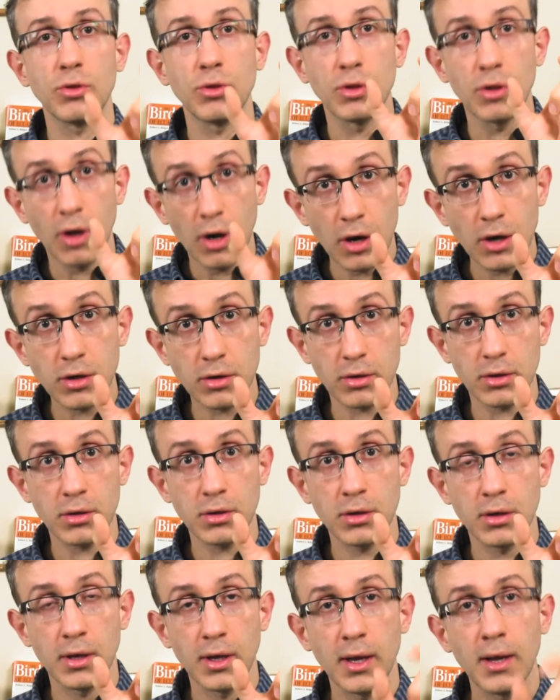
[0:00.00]
is
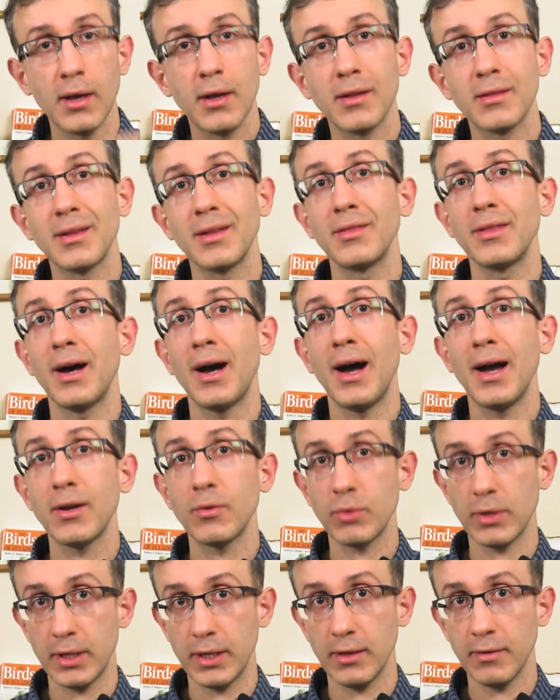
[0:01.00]
longer than the
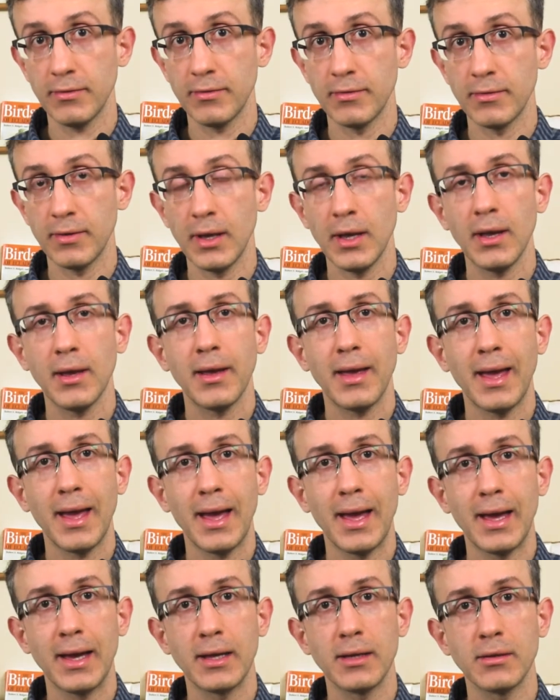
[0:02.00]
eye relief,
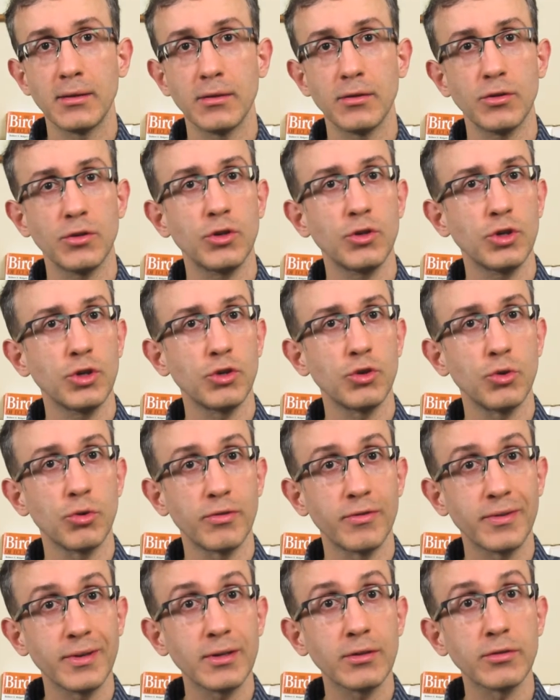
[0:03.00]
and
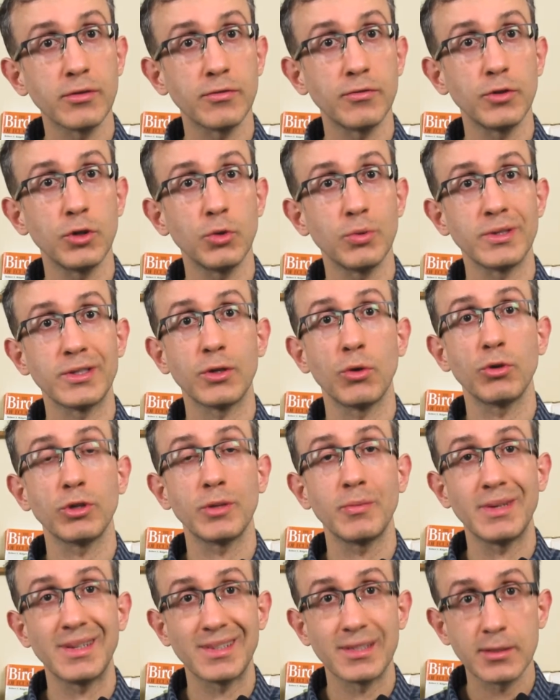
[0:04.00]
your field of view is
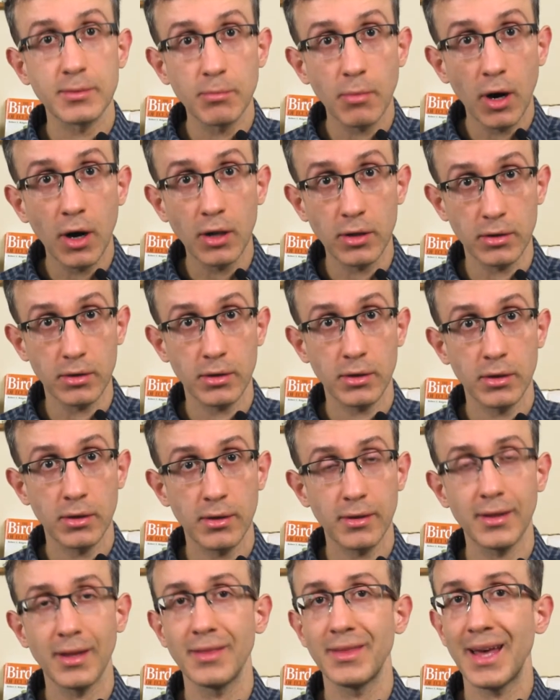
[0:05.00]
going to be smaller
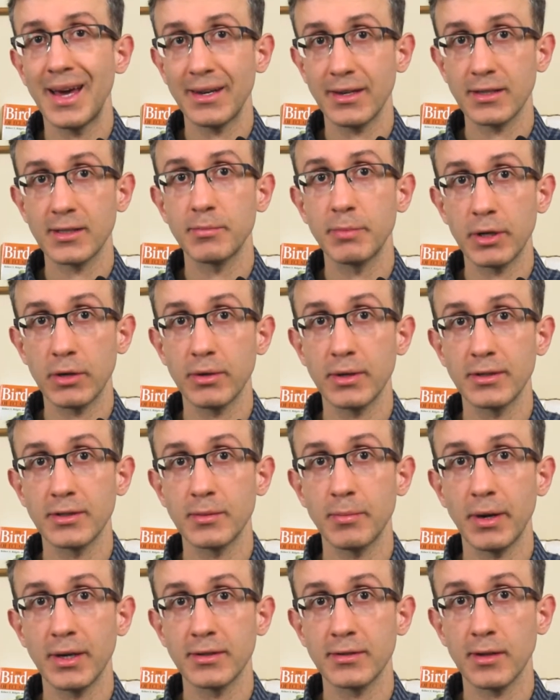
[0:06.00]
than that
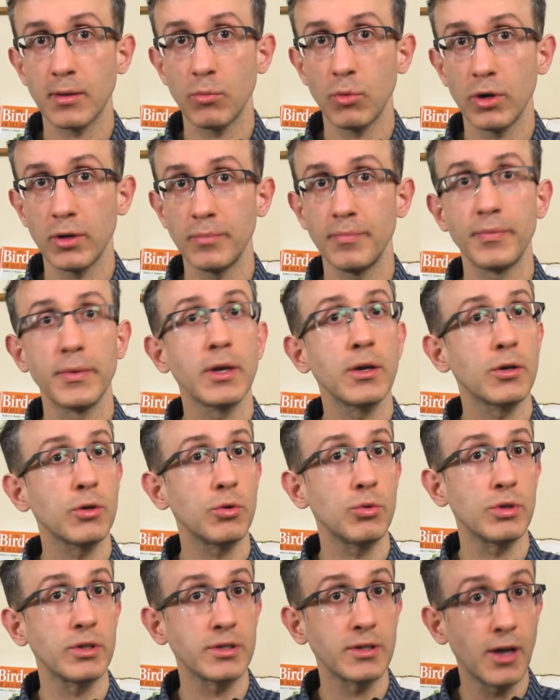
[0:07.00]
experienced by someone
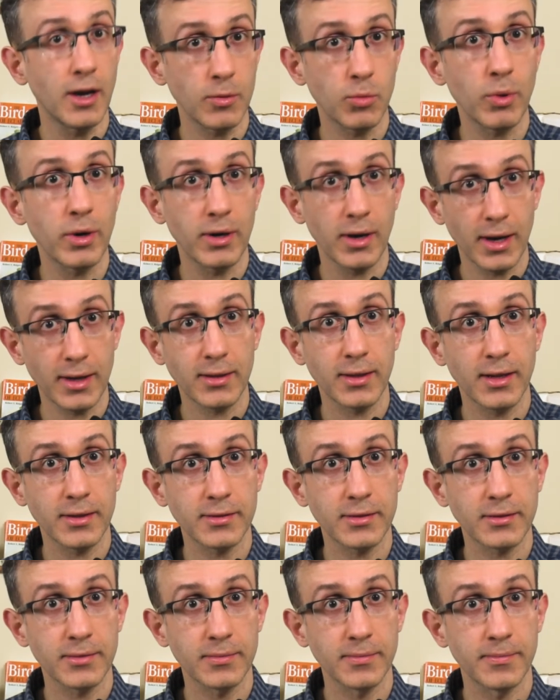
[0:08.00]
who does not wear
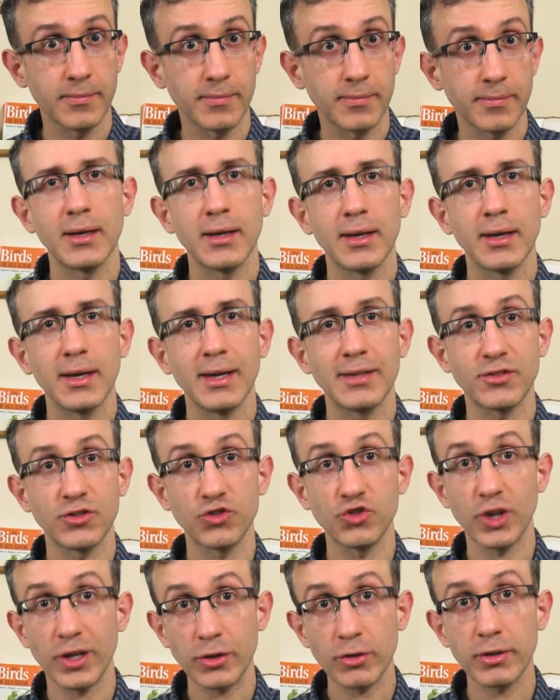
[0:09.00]
eyeglasses. It's
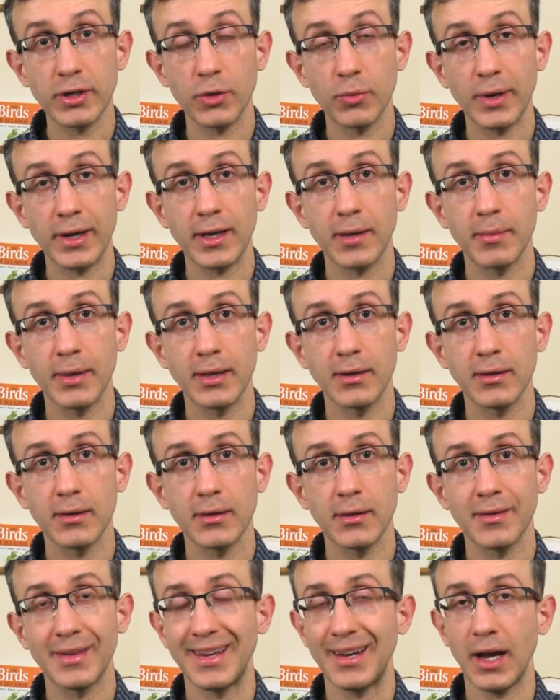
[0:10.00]
generally
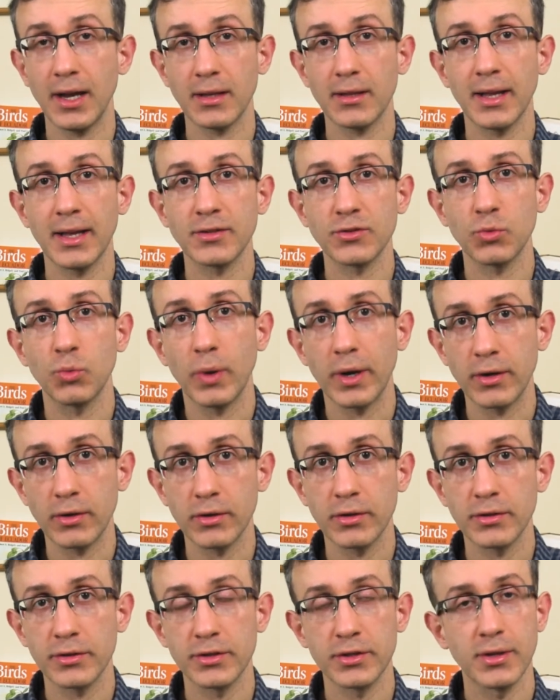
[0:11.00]
recommended that eyeglass
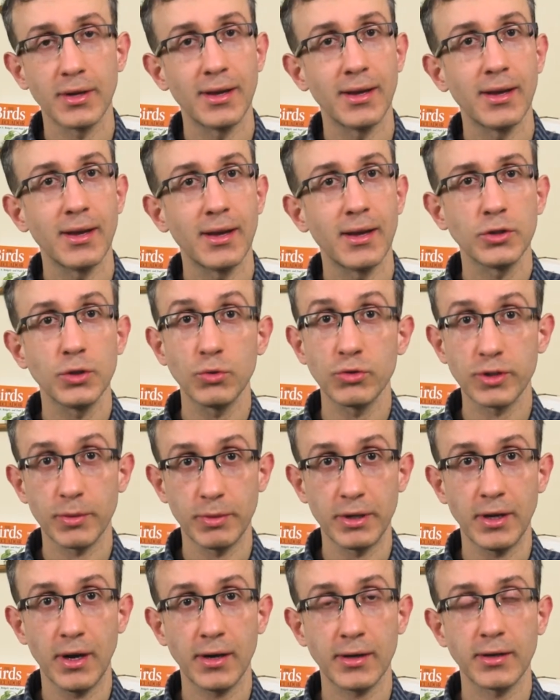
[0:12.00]
wearers use a
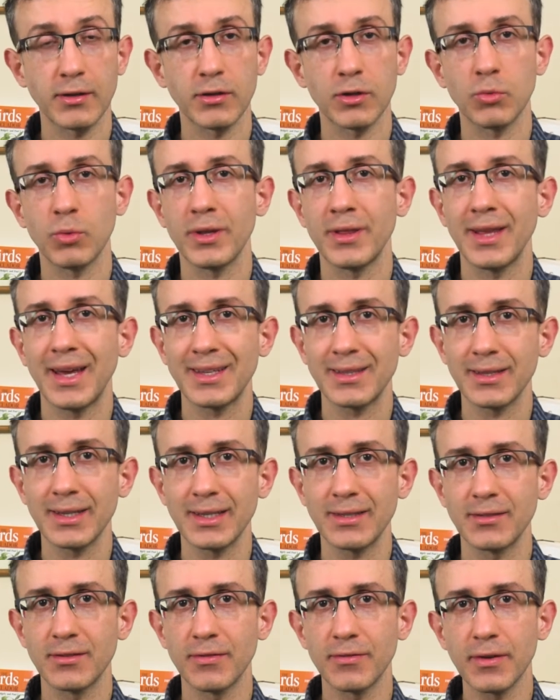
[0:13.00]
binocular with at
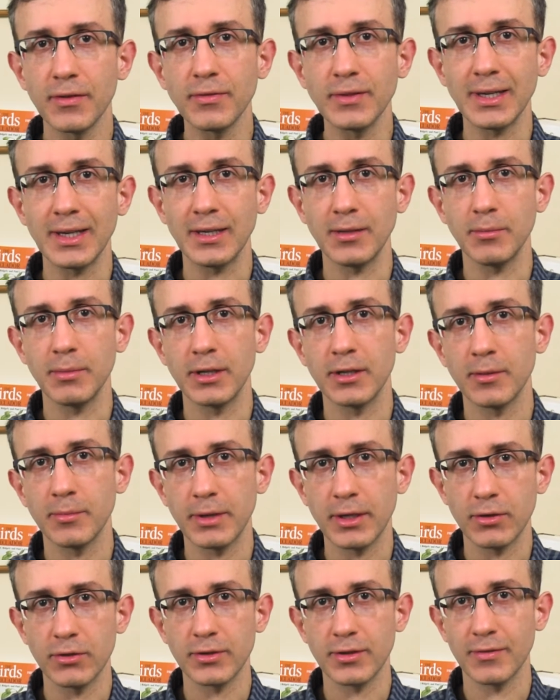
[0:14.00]
least 15
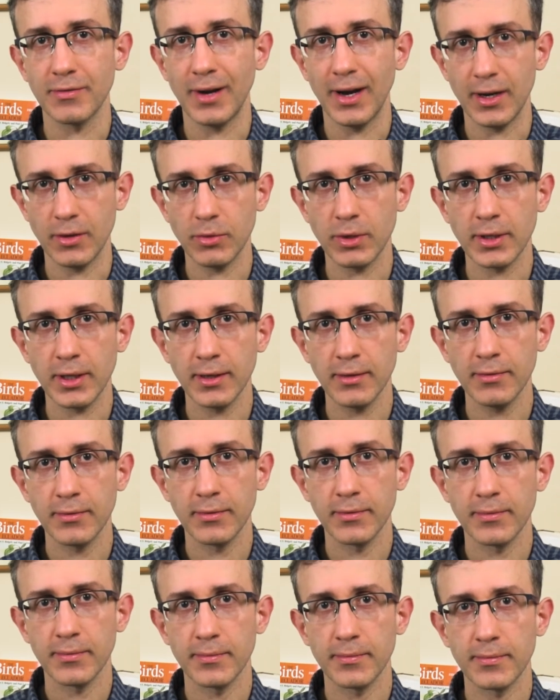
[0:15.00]
millimeters of eye relief,
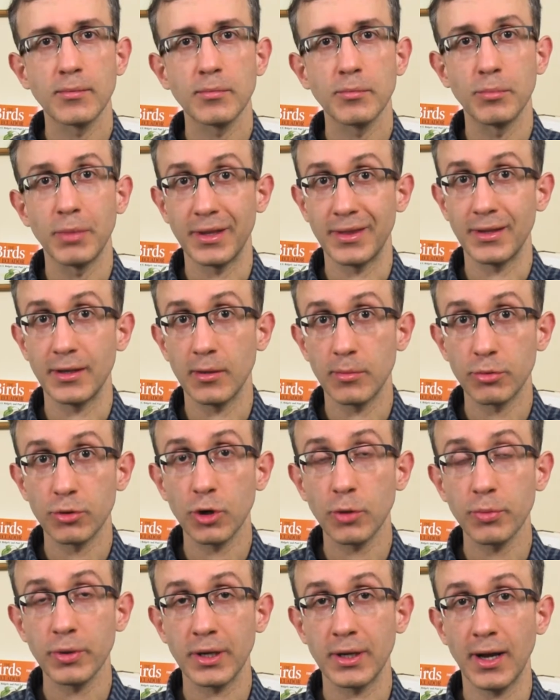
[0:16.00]
but the
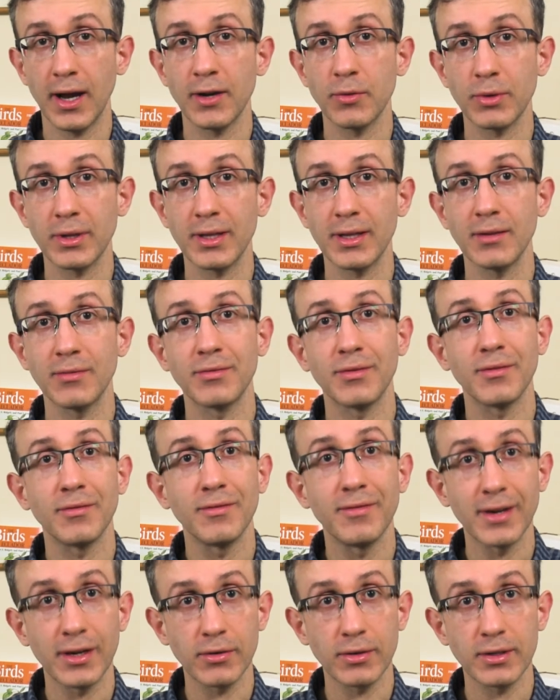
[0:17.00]
appropriate eye relief
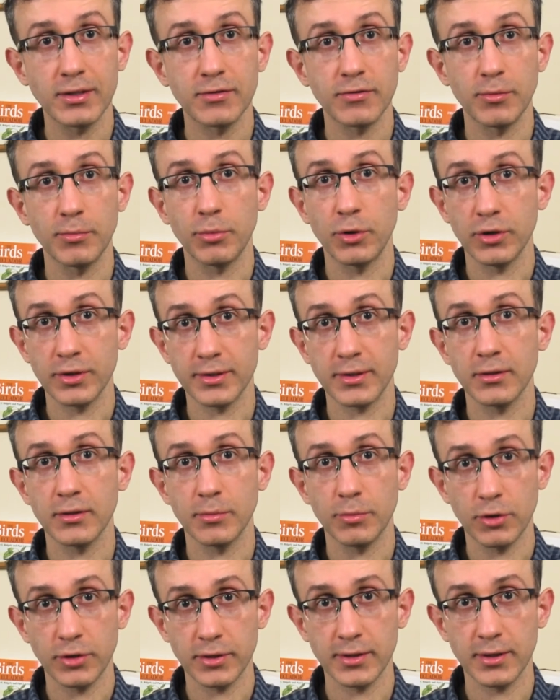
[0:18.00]
varies from person
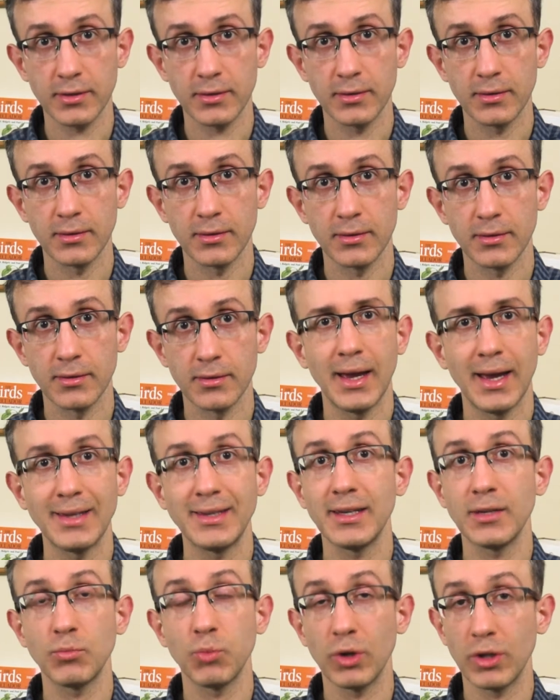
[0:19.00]
to person,
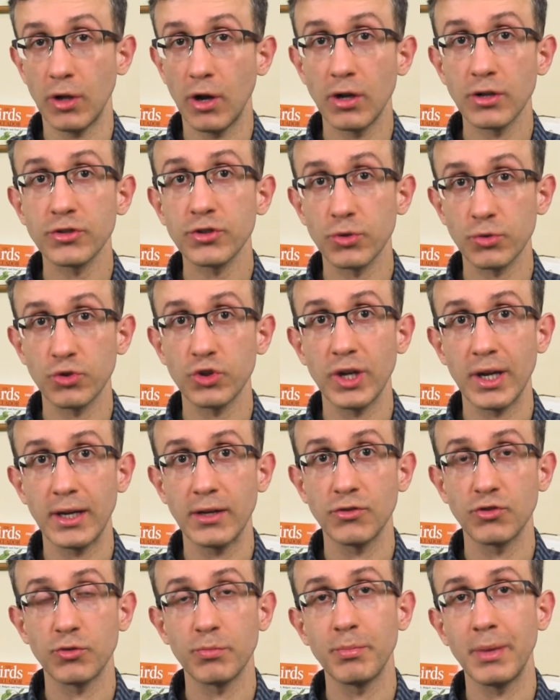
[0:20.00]
and it will also
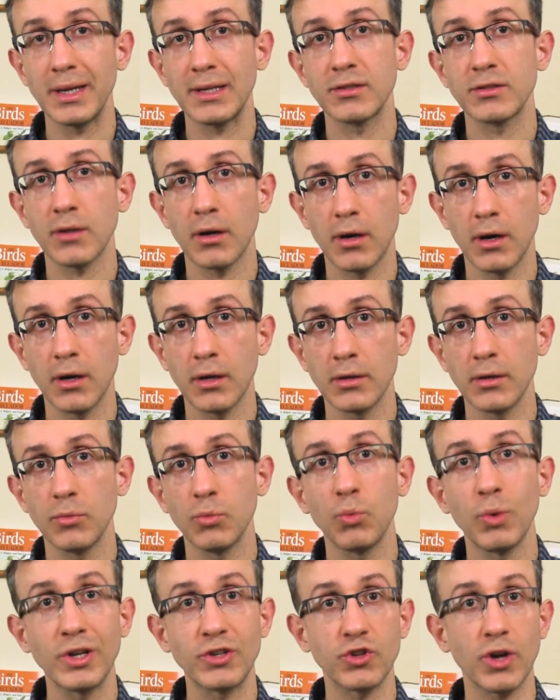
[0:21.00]
change based on
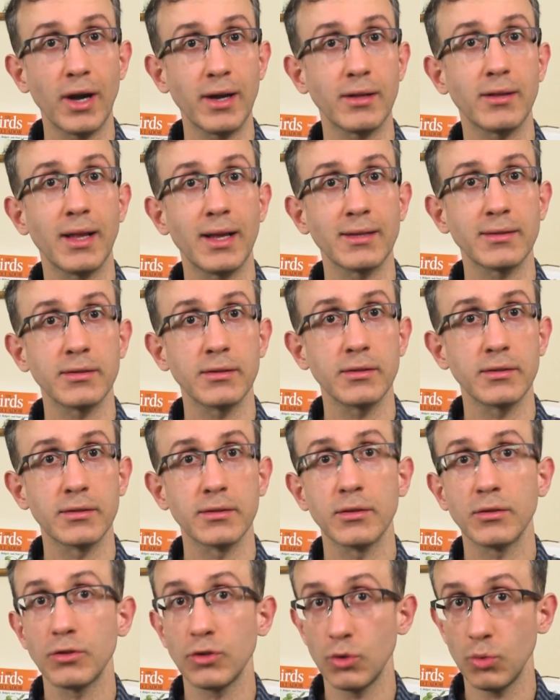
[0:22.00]
which
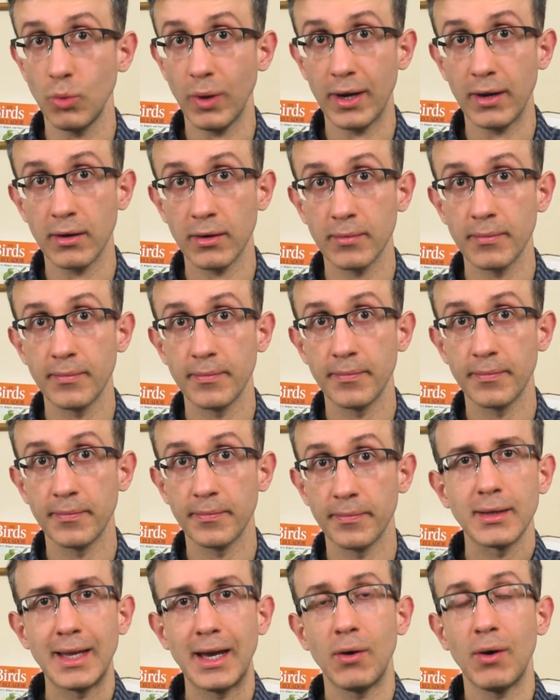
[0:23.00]
eyeglasses you wear.
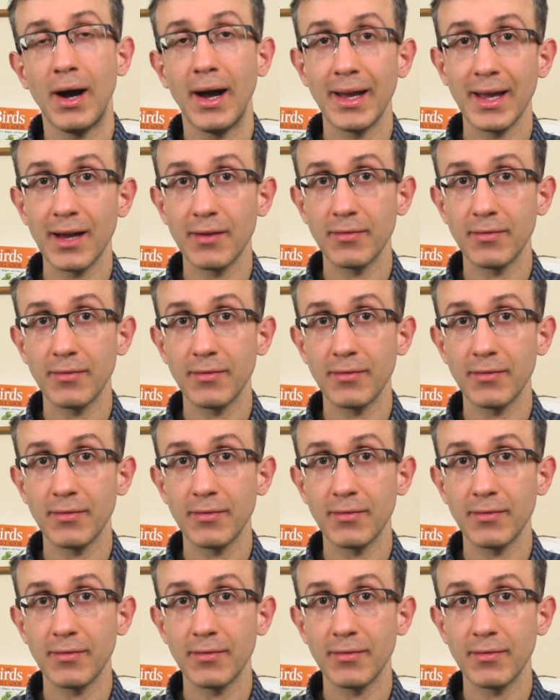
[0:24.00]
Now, I